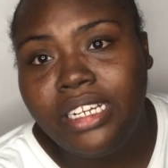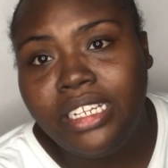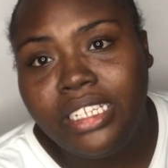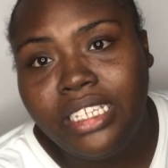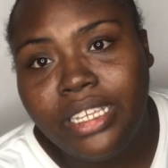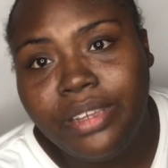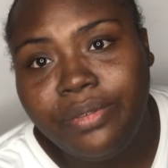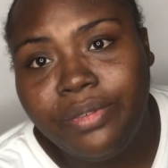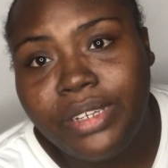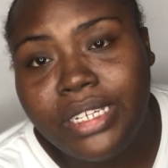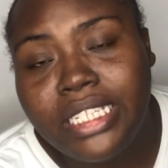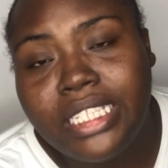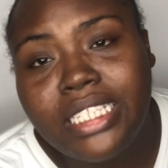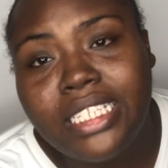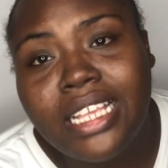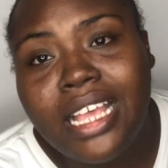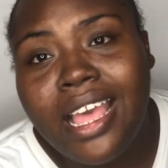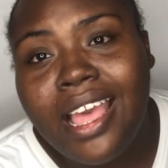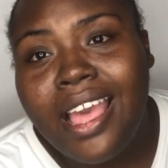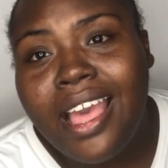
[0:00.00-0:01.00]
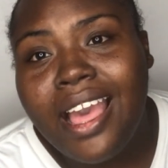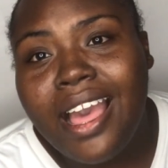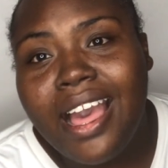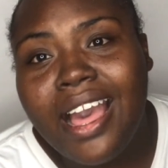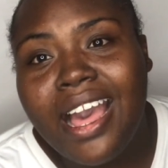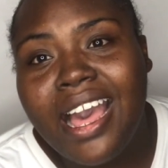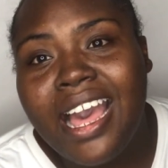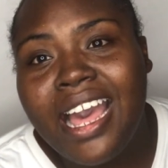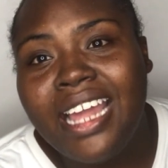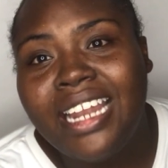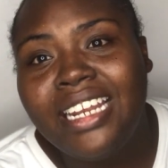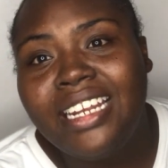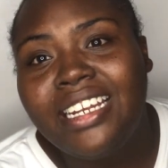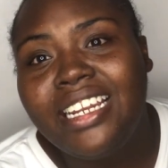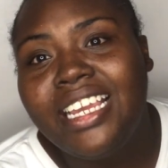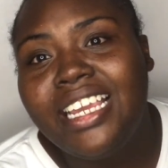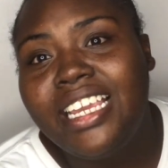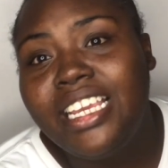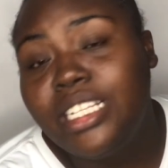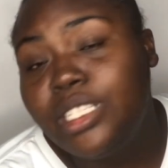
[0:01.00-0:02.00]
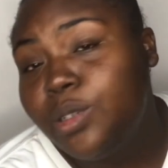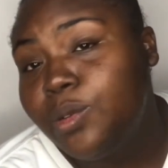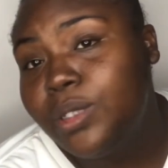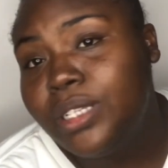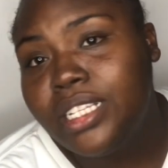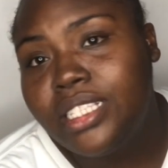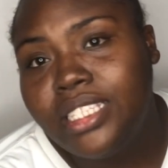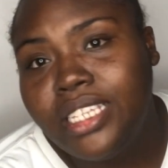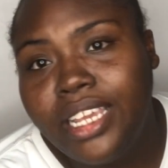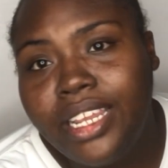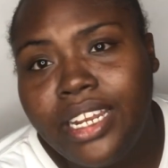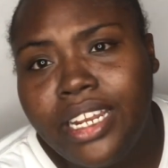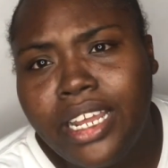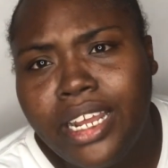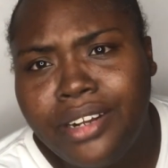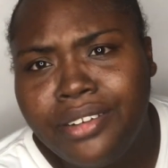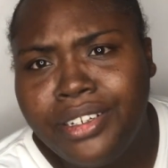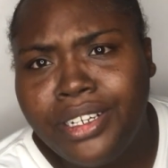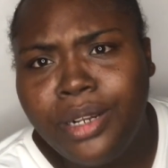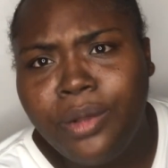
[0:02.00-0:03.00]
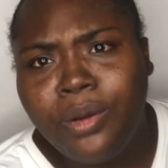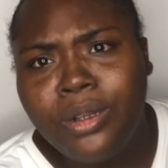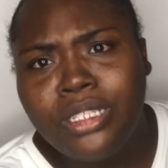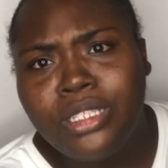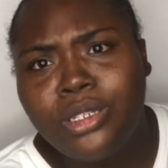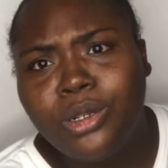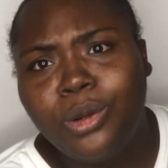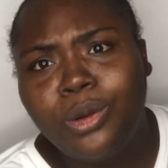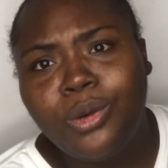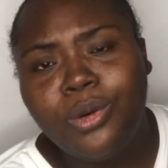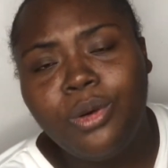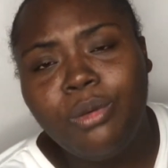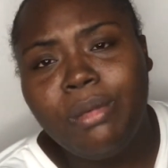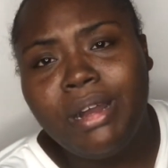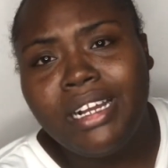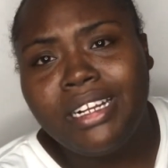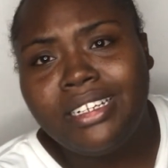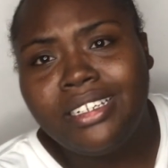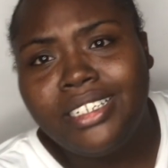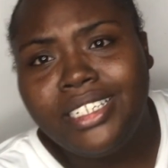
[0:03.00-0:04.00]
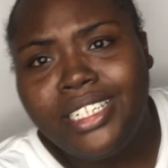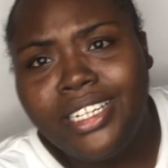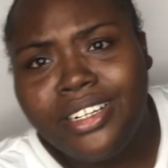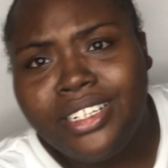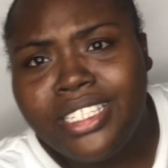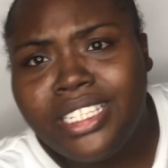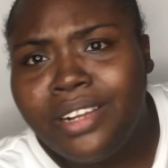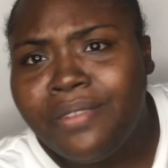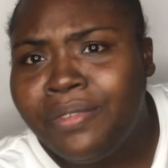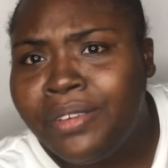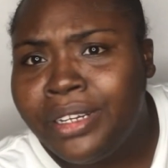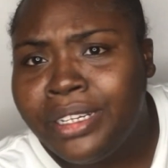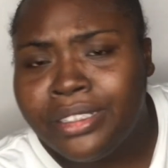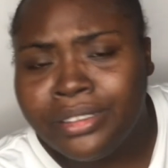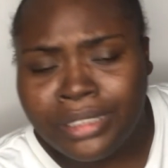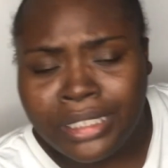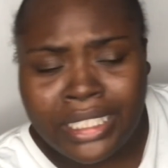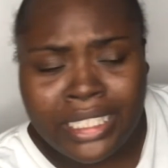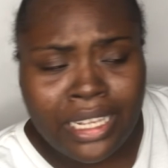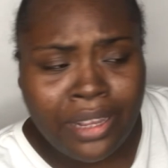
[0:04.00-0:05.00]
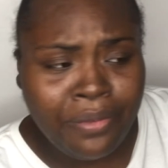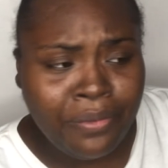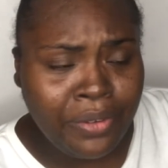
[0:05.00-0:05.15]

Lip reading: give it an 8 out of 10. I really want to go back there. It's a